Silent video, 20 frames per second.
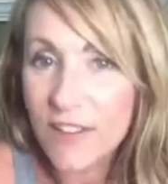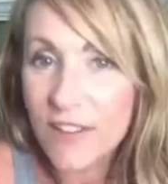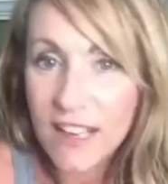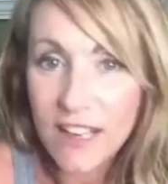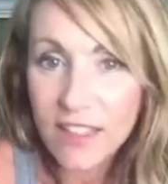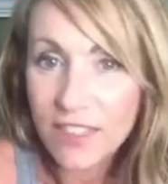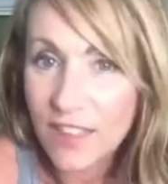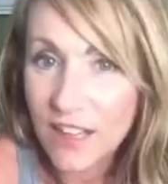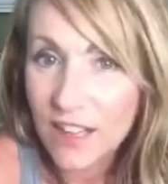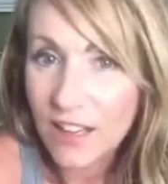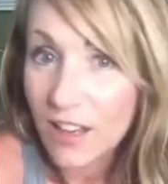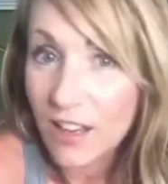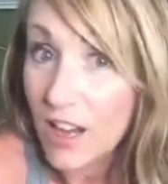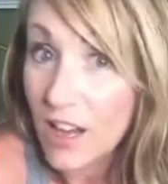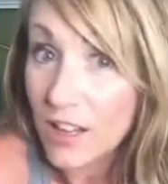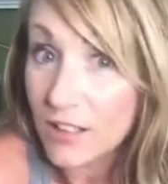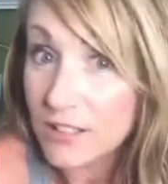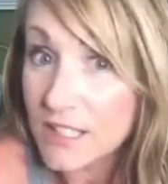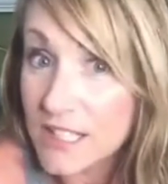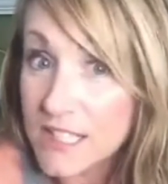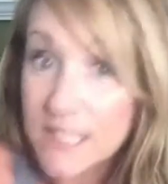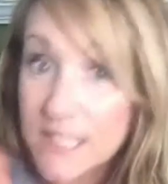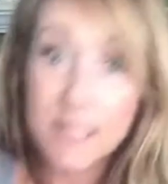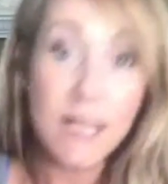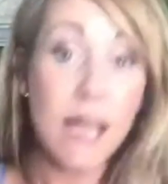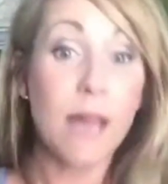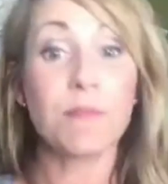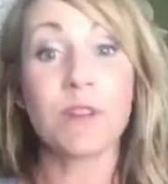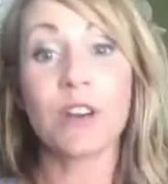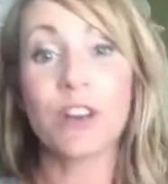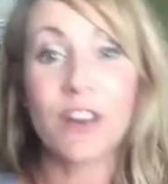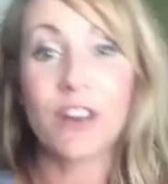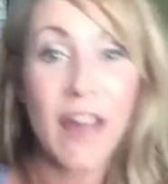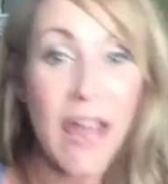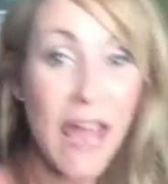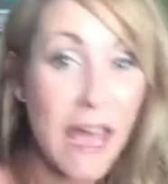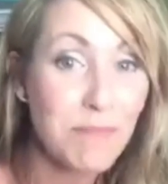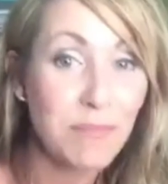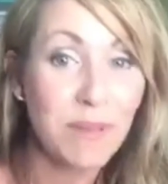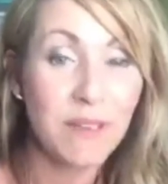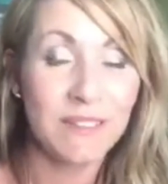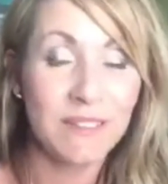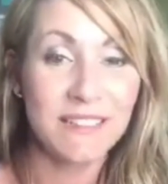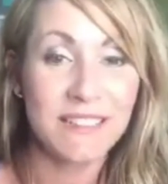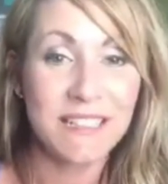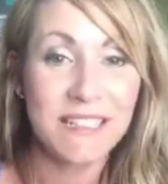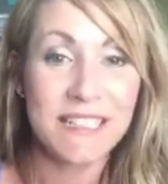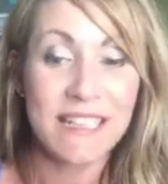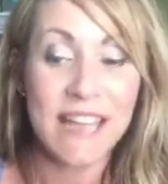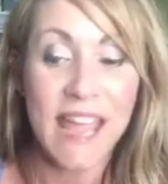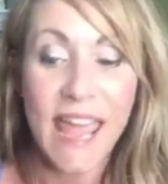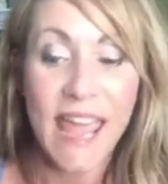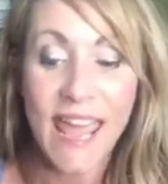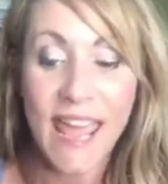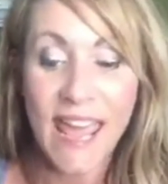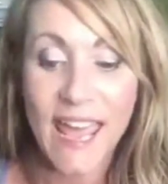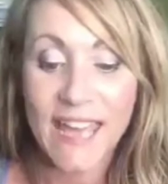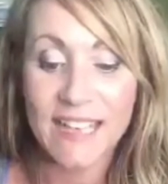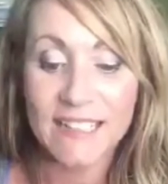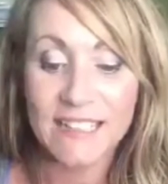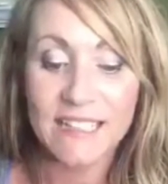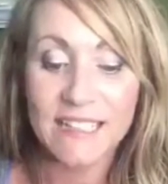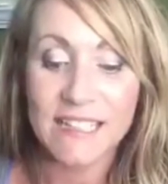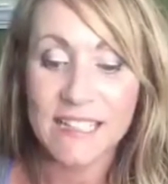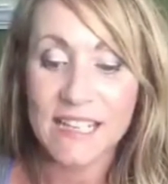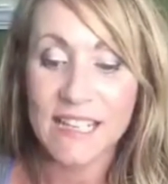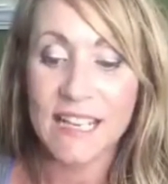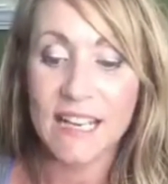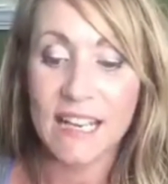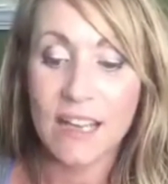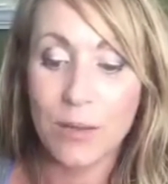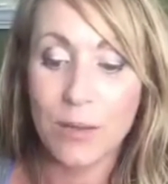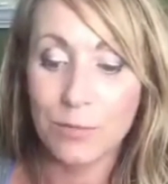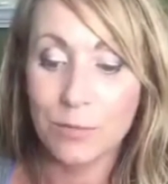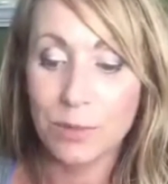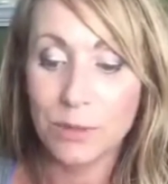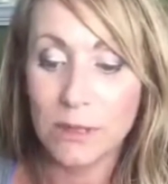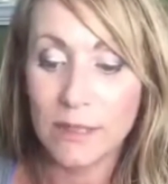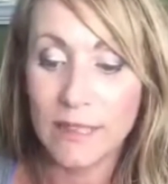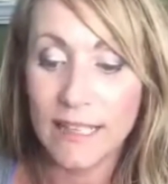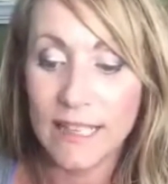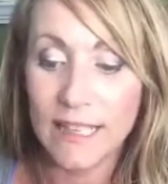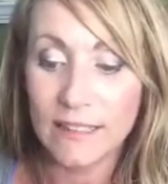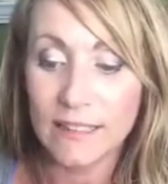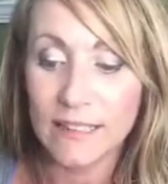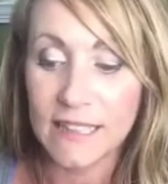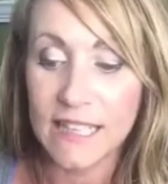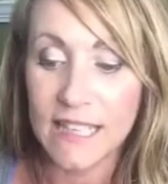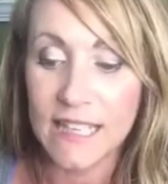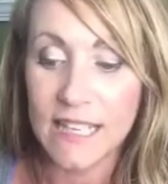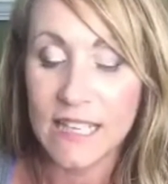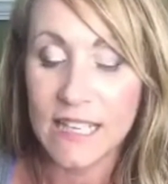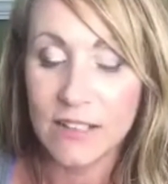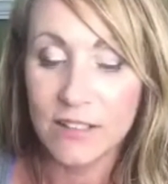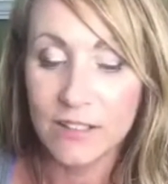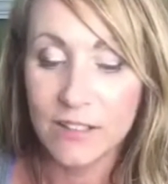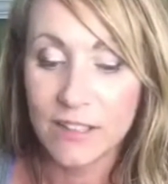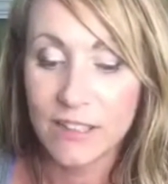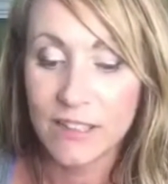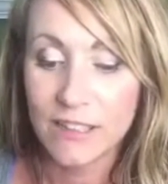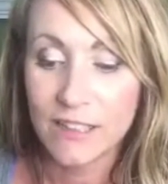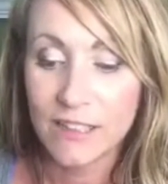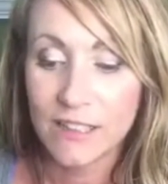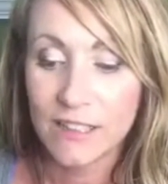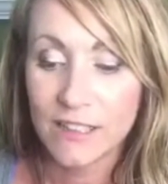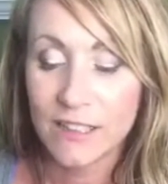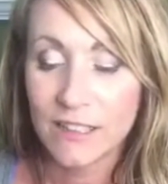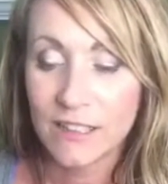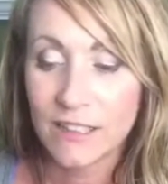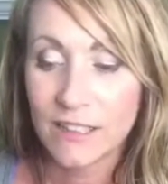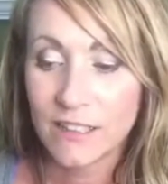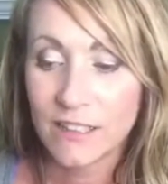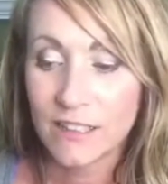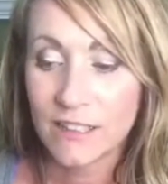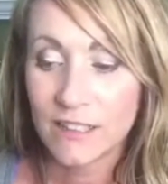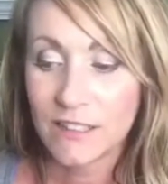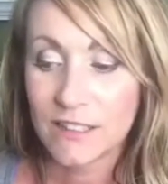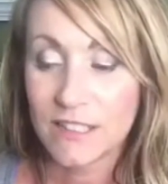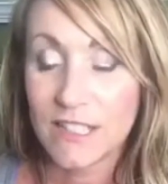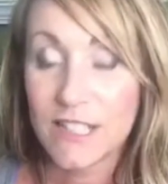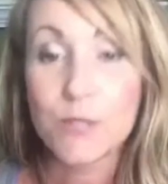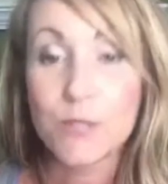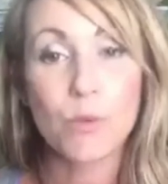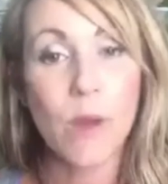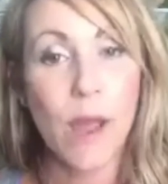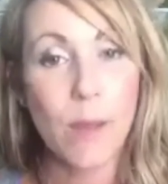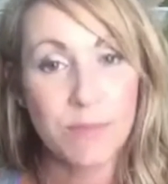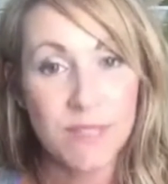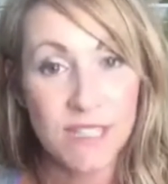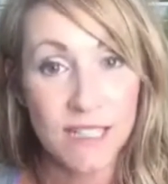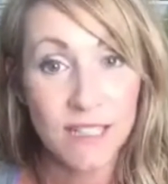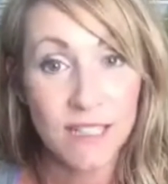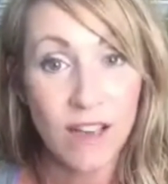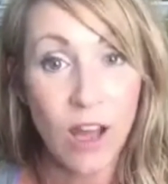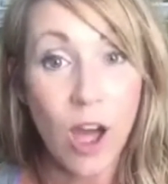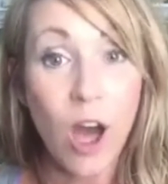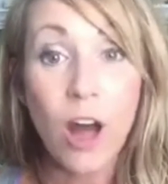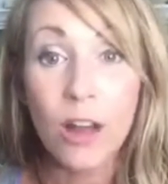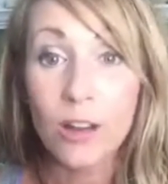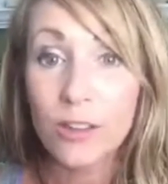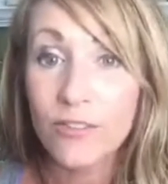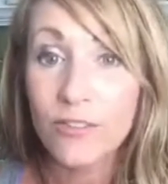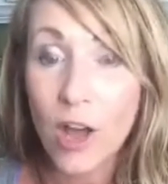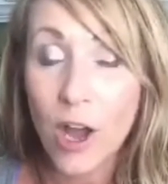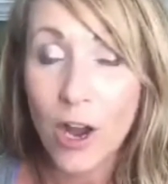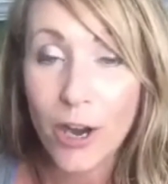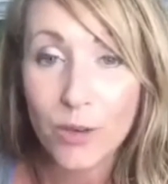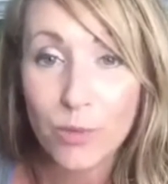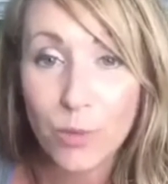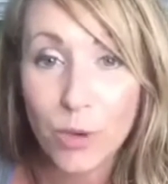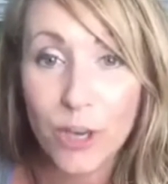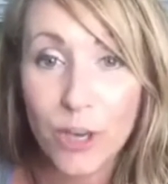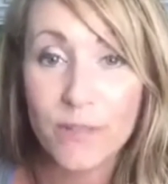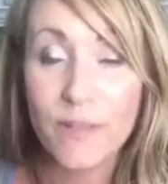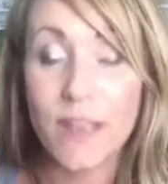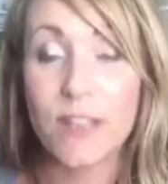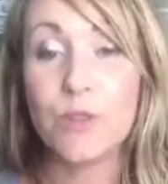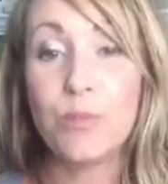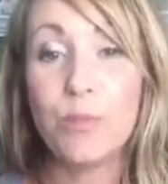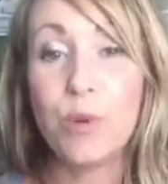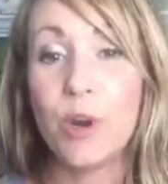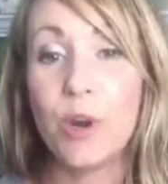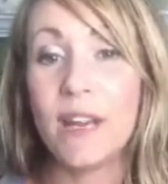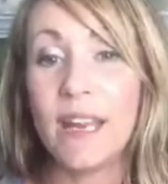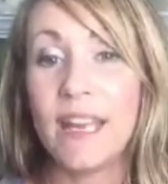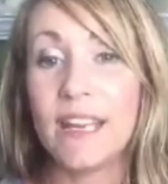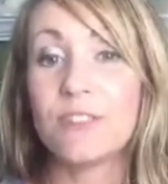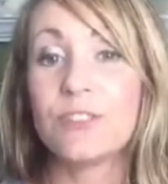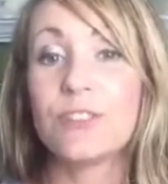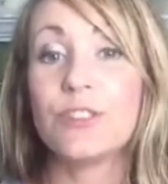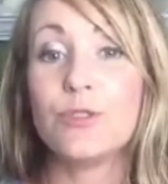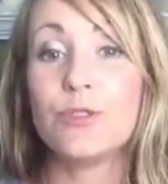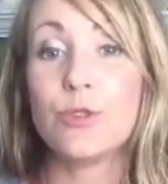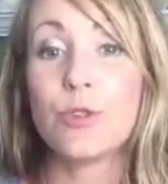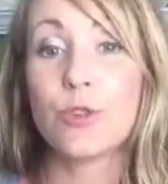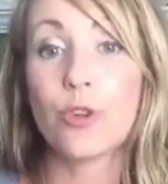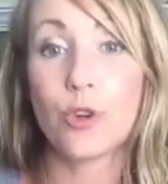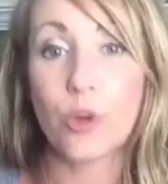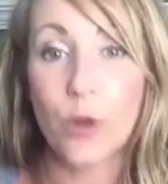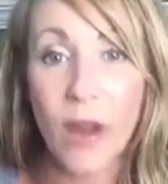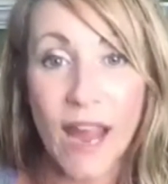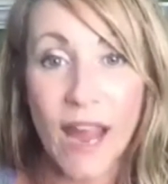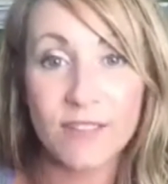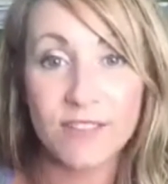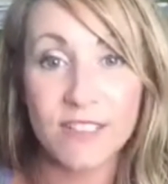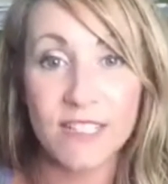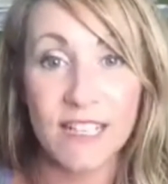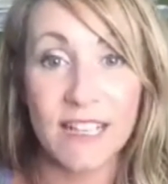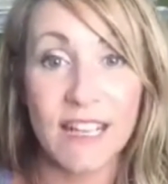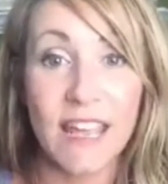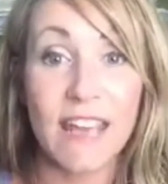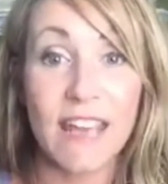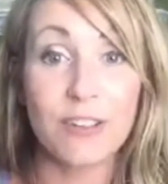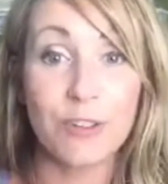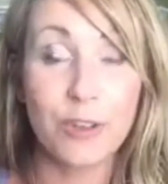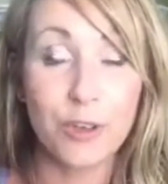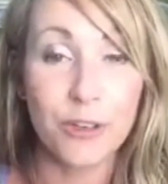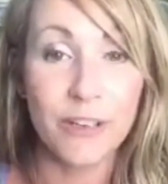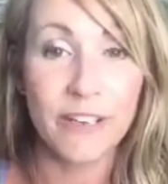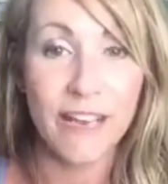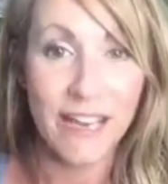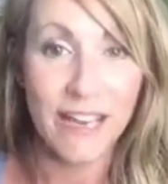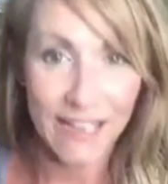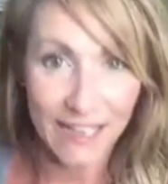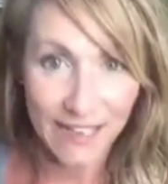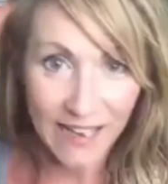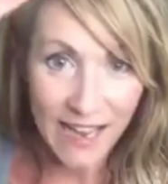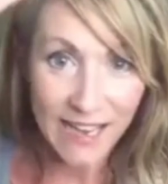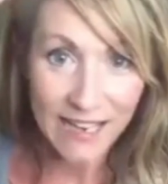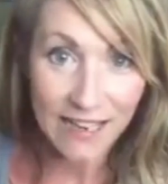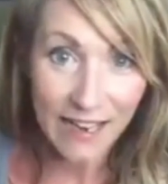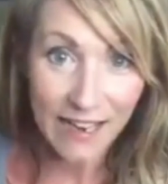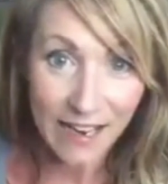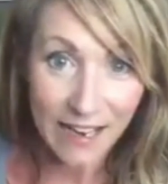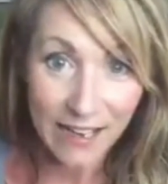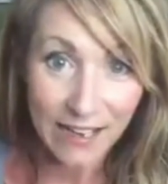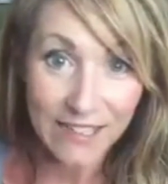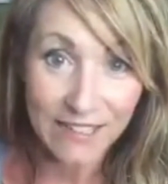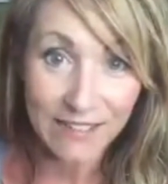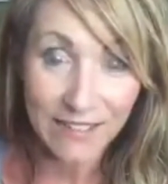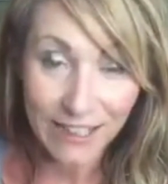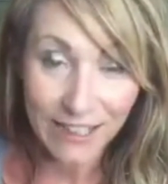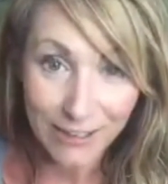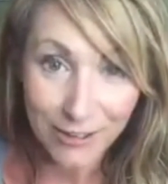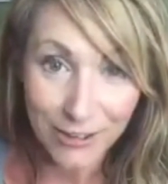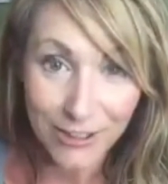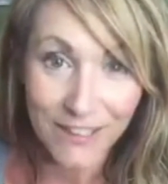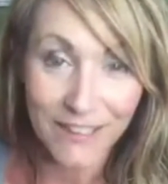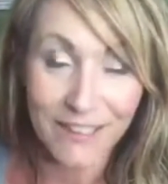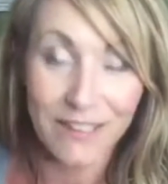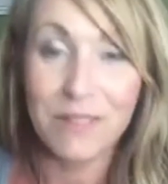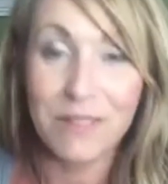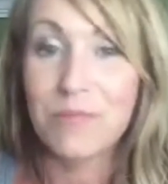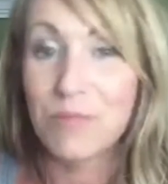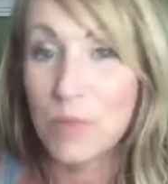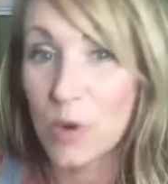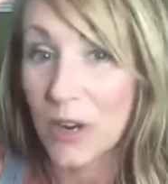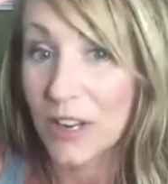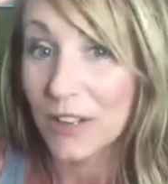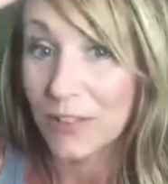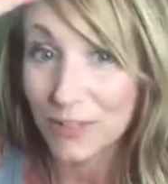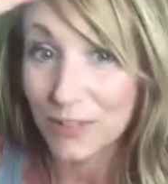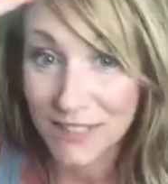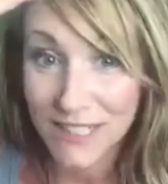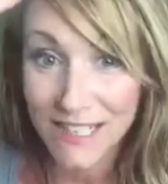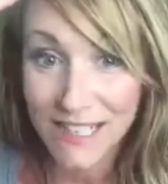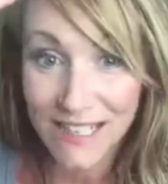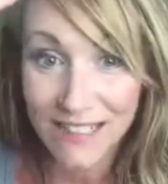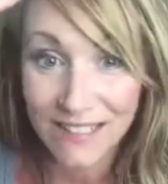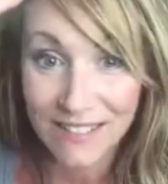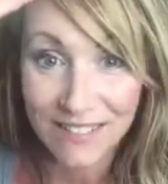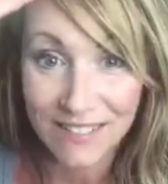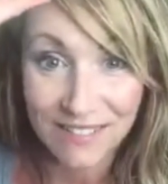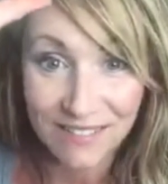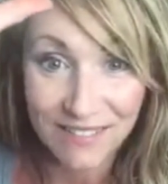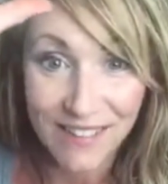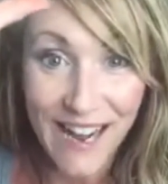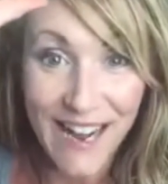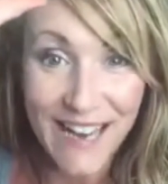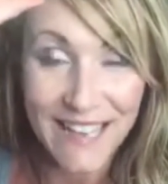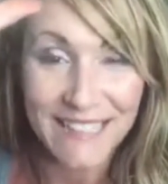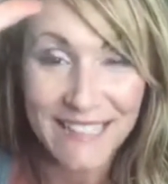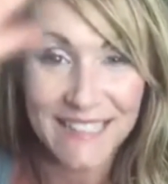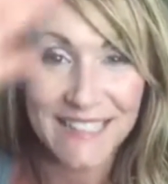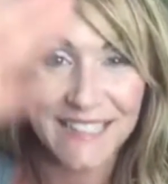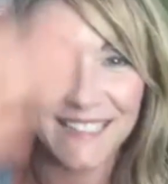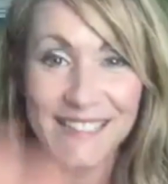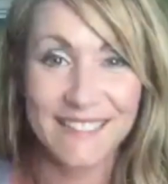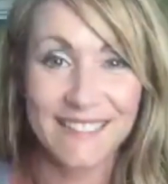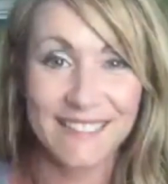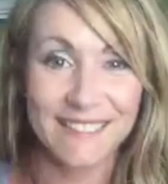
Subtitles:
funny thing called summer happened, and it completely disrupted all of the hard work that you put into crafting and creating a good morning routine, right?